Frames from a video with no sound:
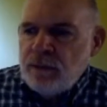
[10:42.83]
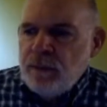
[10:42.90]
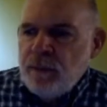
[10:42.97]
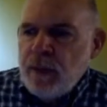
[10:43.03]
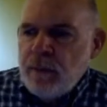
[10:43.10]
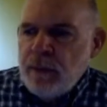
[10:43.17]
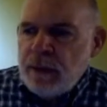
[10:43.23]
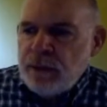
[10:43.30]

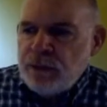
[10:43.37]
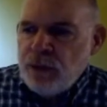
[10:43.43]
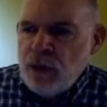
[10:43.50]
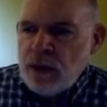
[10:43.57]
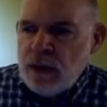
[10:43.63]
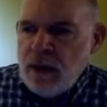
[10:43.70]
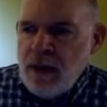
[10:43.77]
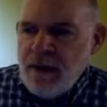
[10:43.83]
But
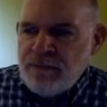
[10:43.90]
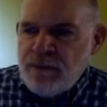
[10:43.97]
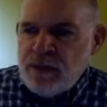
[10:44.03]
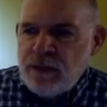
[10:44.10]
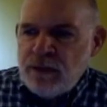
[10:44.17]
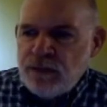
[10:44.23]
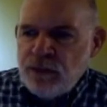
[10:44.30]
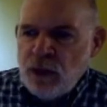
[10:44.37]
turning off to
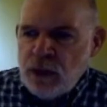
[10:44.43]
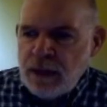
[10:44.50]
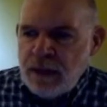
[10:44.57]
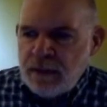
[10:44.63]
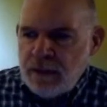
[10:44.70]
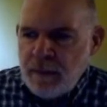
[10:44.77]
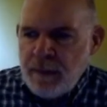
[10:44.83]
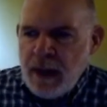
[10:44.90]
the
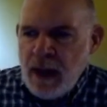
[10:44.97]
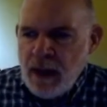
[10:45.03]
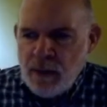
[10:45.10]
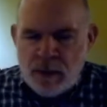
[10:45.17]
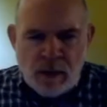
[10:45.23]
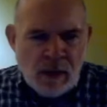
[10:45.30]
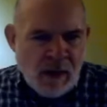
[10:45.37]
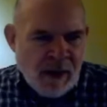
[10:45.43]
circuit, the
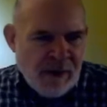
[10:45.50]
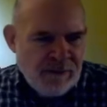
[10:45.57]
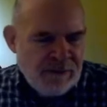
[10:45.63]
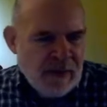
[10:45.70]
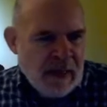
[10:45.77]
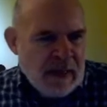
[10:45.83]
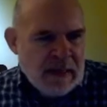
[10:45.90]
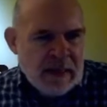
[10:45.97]
power off,
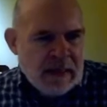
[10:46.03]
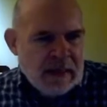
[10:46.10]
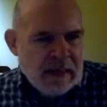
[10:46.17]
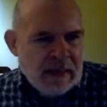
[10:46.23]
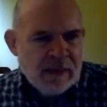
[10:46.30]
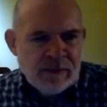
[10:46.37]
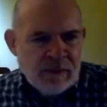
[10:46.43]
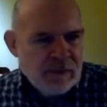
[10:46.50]

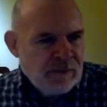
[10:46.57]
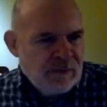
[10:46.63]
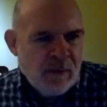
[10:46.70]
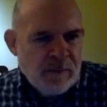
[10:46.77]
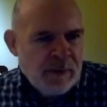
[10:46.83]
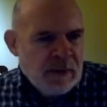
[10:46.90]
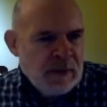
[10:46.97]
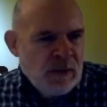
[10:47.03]
isn't
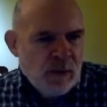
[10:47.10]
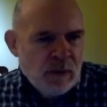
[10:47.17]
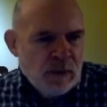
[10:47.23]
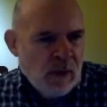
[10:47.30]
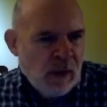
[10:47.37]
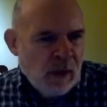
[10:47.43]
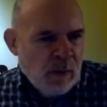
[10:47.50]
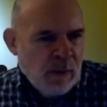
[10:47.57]
something you can
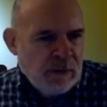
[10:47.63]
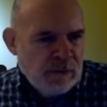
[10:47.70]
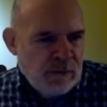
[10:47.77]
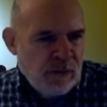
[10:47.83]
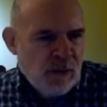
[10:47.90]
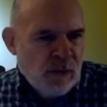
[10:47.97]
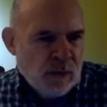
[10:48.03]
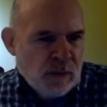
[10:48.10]
always
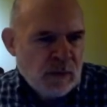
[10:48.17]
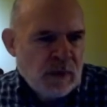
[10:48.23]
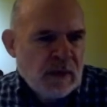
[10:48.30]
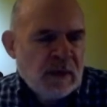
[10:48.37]
do.